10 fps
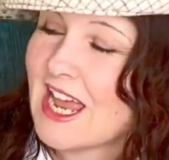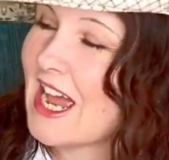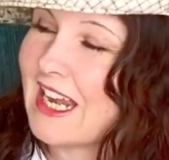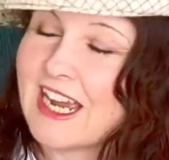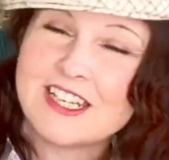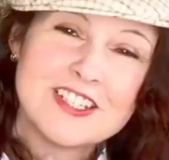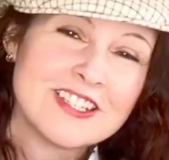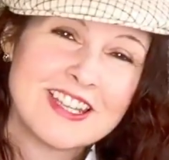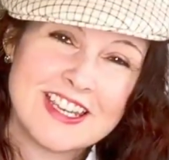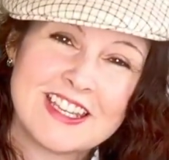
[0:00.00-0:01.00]
and I
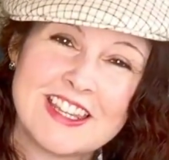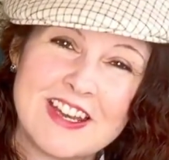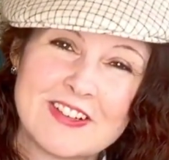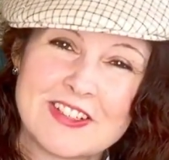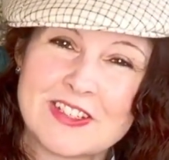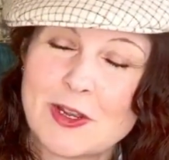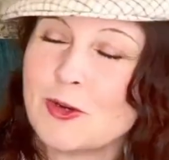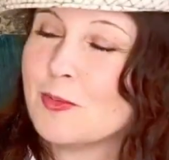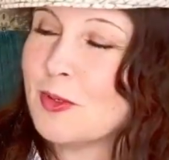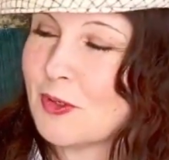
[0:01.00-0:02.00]
just think they are
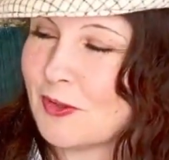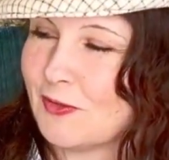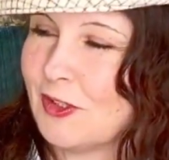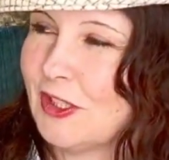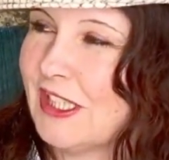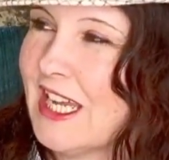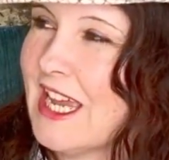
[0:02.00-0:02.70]
so beautiful.